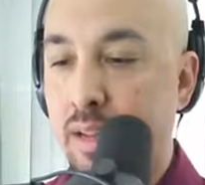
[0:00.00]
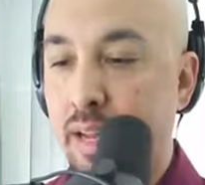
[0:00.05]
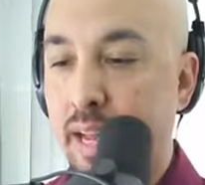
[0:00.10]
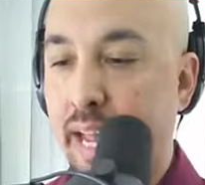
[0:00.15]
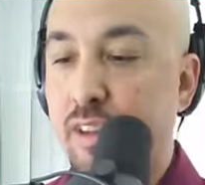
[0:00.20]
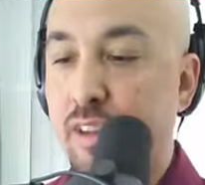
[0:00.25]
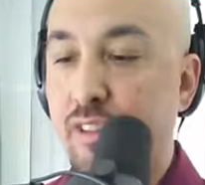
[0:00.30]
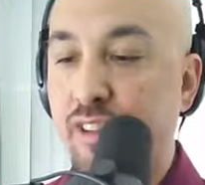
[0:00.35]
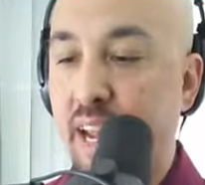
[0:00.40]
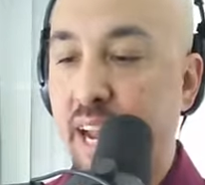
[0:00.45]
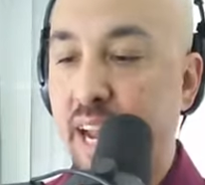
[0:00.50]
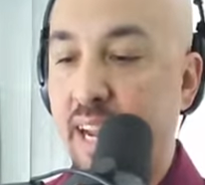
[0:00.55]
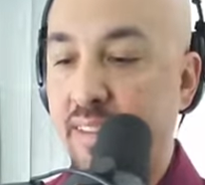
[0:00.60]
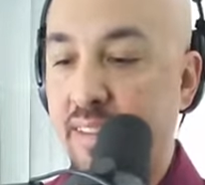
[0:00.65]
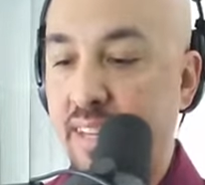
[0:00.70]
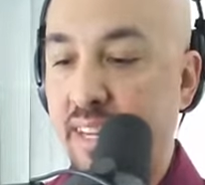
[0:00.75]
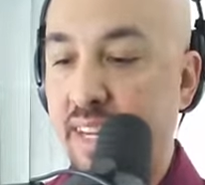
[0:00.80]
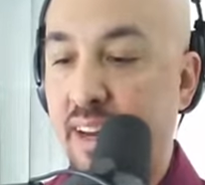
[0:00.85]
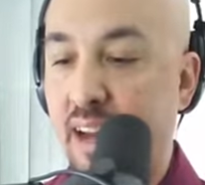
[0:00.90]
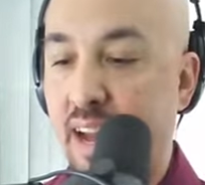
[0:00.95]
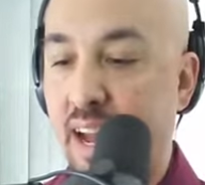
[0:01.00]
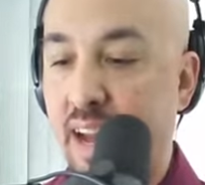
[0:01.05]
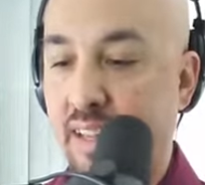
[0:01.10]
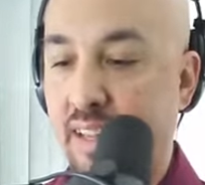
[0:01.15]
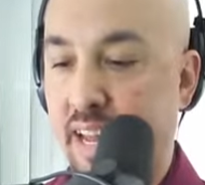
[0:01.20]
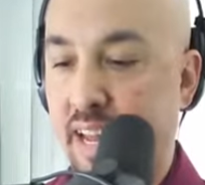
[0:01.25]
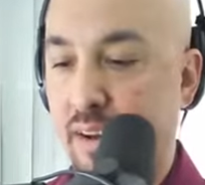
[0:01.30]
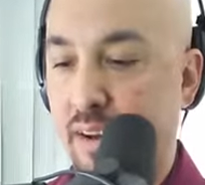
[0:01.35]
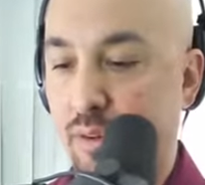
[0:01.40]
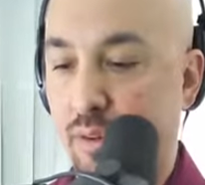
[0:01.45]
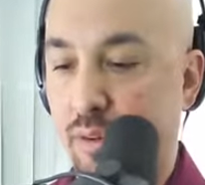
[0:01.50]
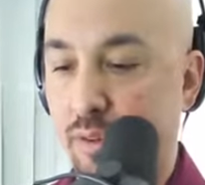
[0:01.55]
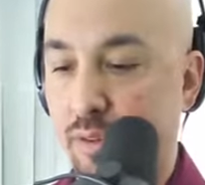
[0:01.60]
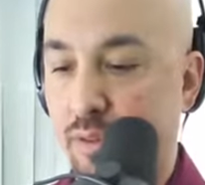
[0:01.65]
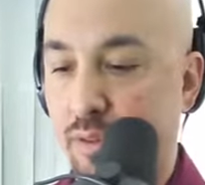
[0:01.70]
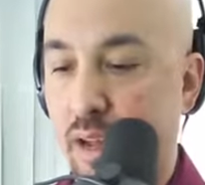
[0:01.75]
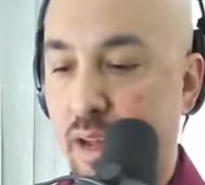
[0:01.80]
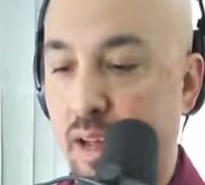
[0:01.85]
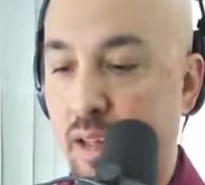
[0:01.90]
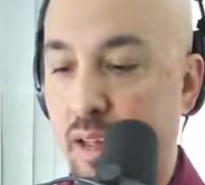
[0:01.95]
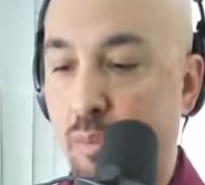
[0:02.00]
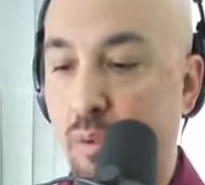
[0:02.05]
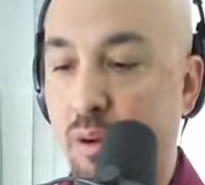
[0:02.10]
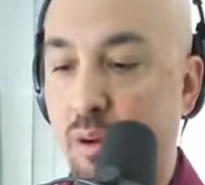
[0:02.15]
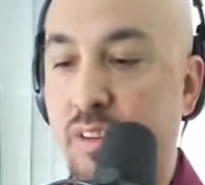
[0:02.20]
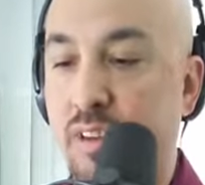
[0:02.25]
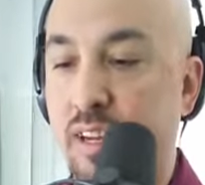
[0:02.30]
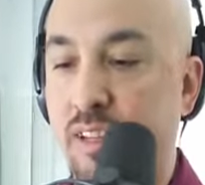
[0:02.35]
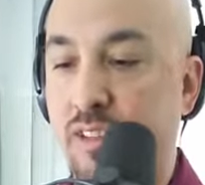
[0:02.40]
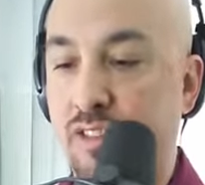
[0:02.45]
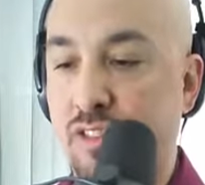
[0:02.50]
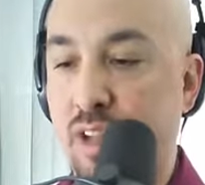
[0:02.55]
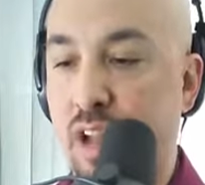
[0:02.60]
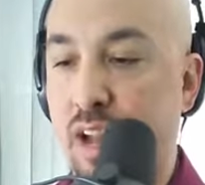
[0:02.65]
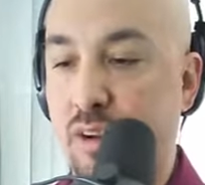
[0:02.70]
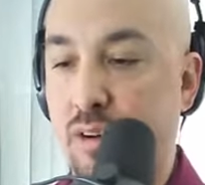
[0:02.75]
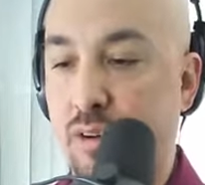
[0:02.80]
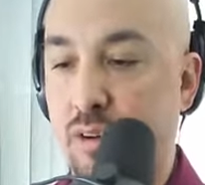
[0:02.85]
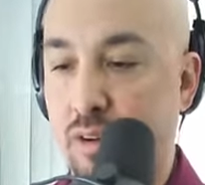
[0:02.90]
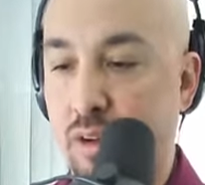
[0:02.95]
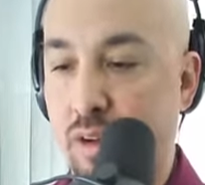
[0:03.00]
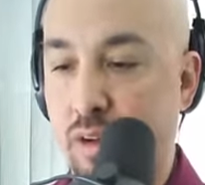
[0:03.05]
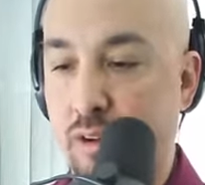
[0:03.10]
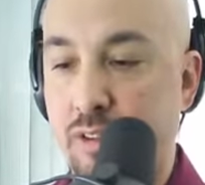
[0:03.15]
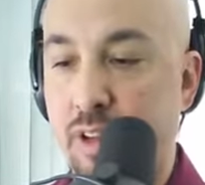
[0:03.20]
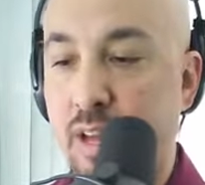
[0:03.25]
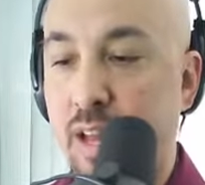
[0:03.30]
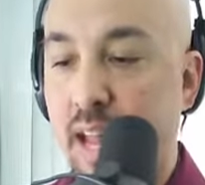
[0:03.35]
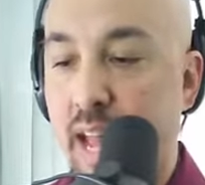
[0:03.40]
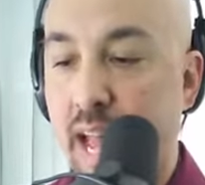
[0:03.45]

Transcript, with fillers: NJIT Highlanders, uh, One Touch Soccer Coach,